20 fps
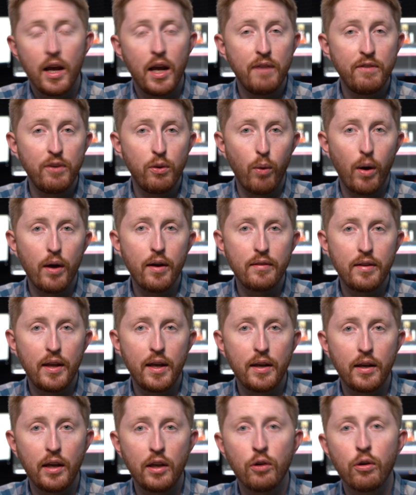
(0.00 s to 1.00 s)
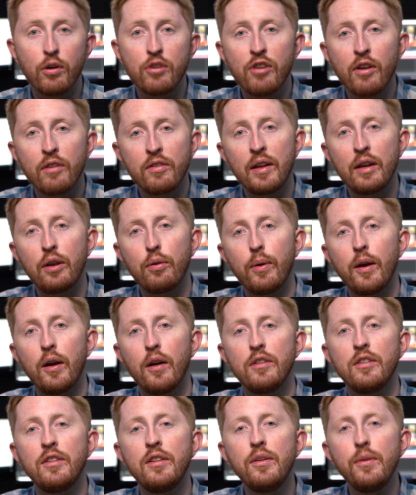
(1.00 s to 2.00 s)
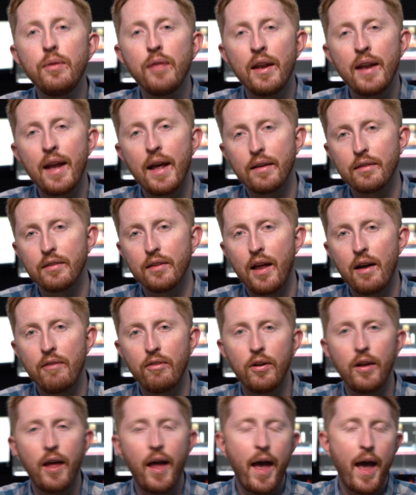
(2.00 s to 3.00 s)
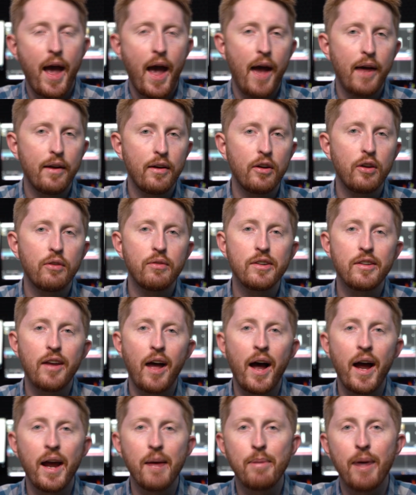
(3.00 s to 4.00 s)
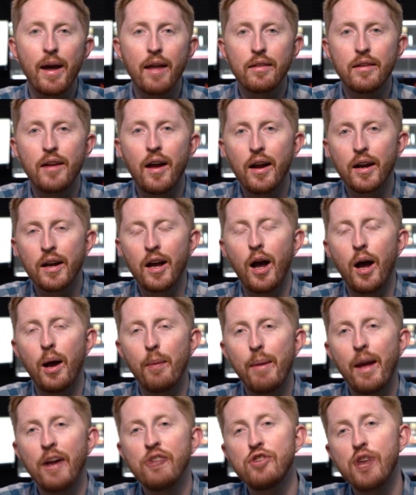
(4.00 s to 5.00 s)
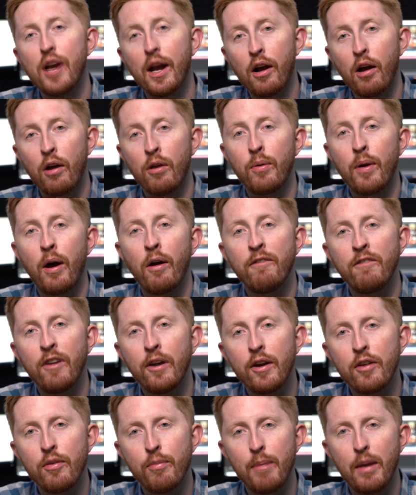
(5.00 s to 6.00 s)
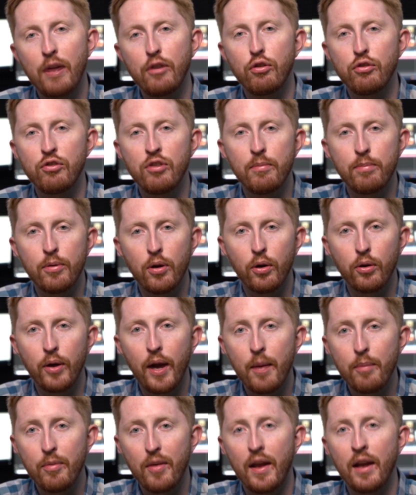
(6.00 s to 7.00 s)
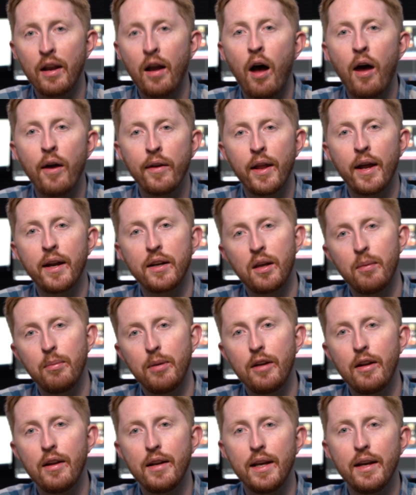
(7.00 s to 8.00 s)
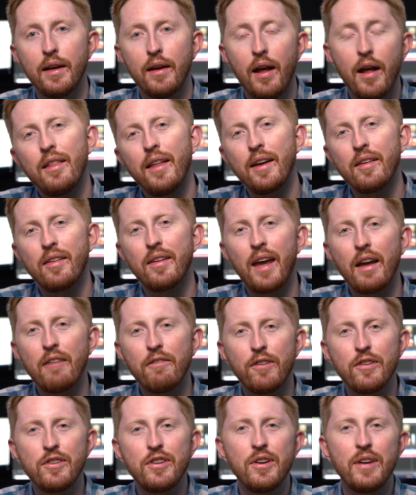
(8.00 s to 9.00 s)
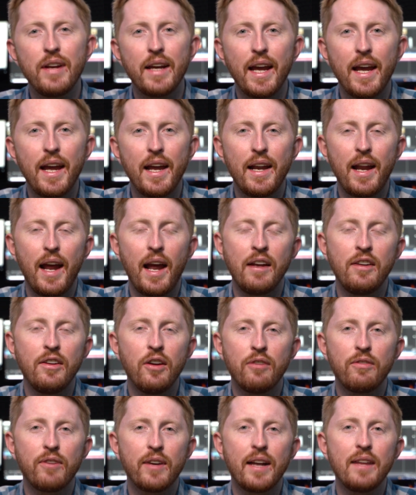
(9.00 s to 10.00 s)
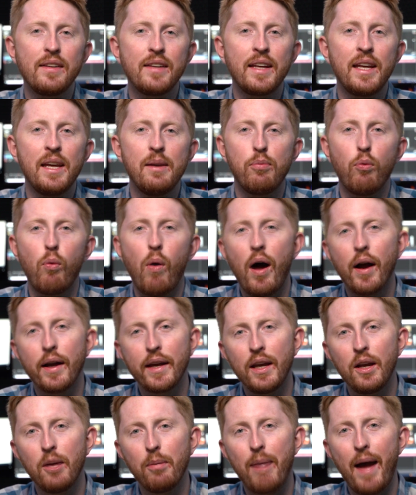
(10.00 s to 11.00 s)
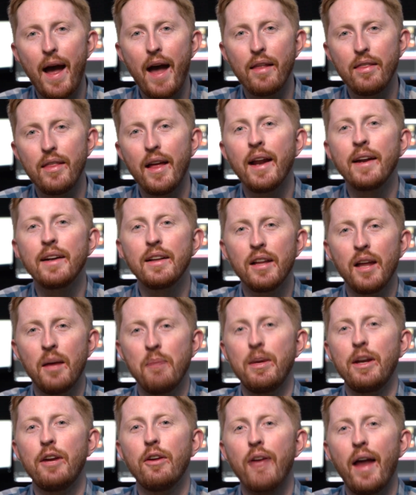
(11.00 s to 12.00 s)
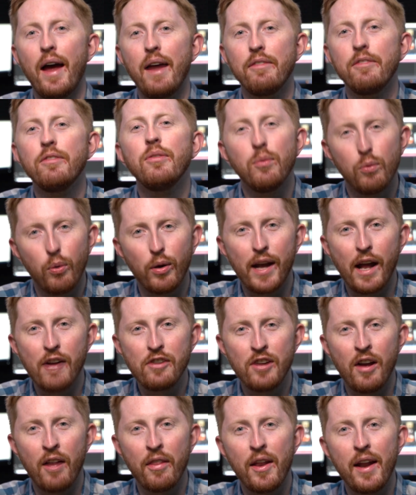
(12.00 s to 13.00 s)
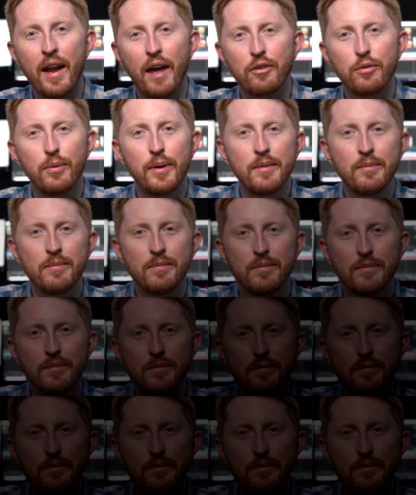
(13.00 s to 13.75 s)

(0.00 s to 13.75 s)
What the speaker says: If you want to take your adjusting career to the next level, head on over to iapath.com and check out our various mentorship programs and online community. Thanks again for tuning in, and don't forget to keep walking your path and claiming your life. We'll catch you on the next one.